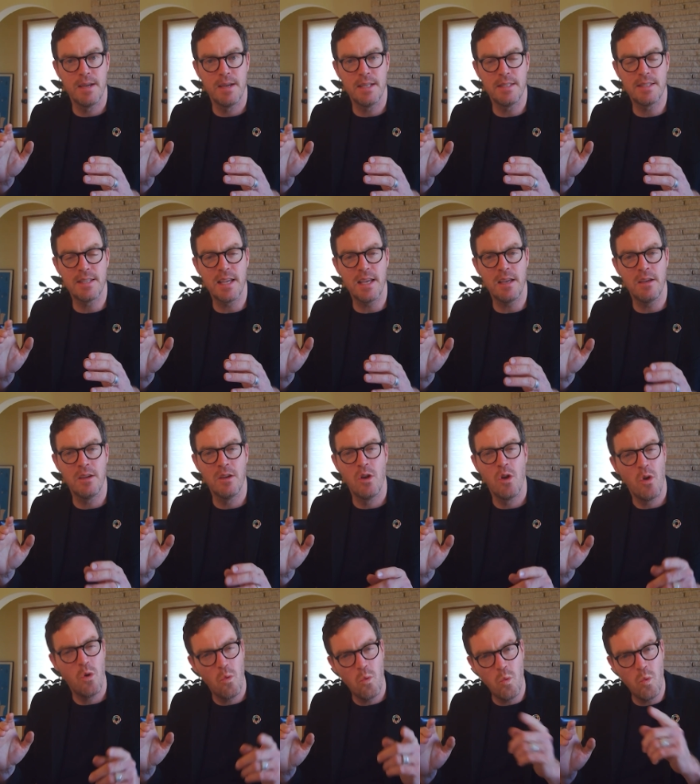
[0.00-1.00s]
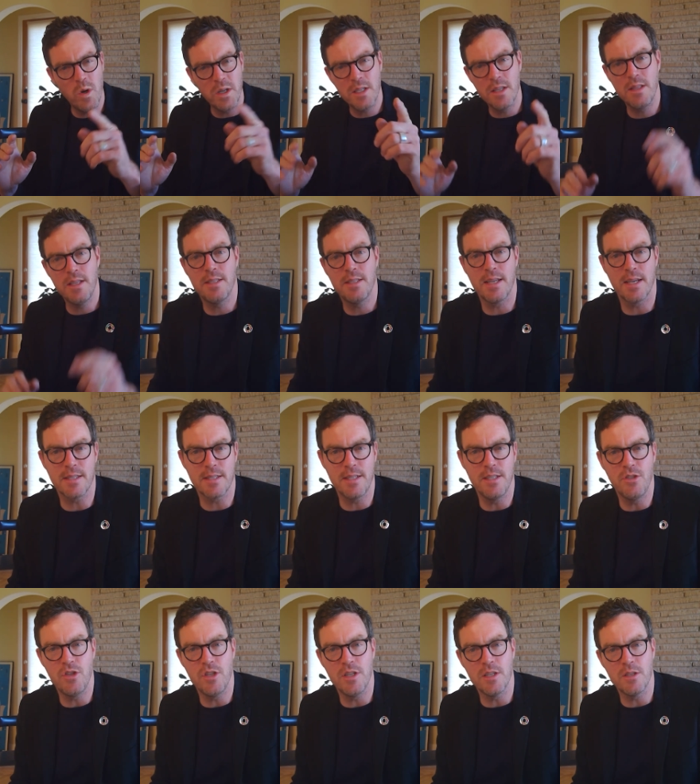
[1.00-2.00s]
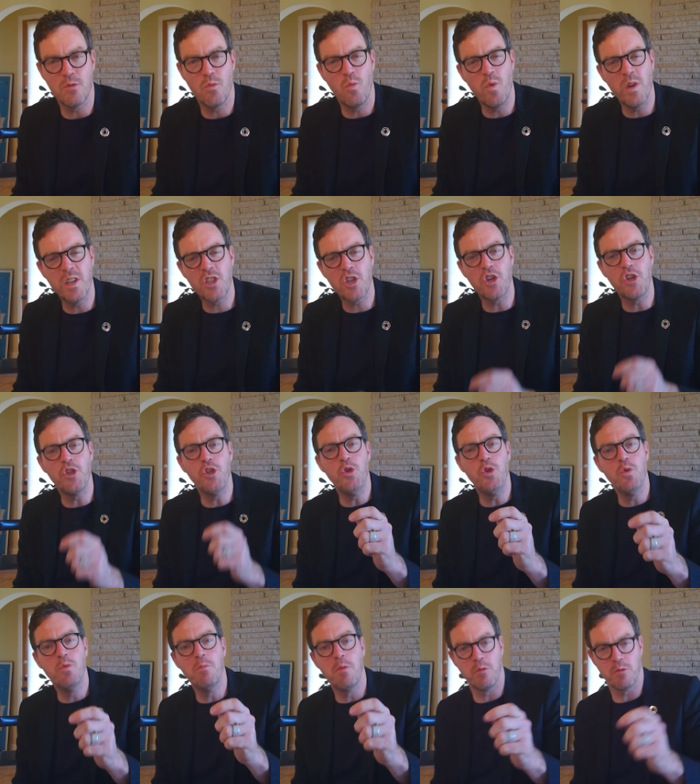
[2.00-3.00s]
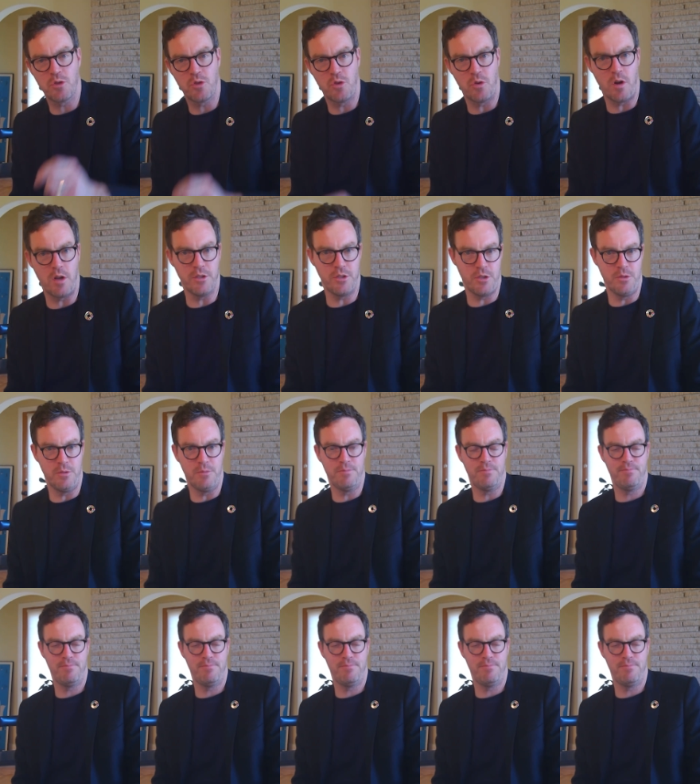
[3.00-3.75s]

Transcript: Say, which of these SDGs, which are you most drawn to?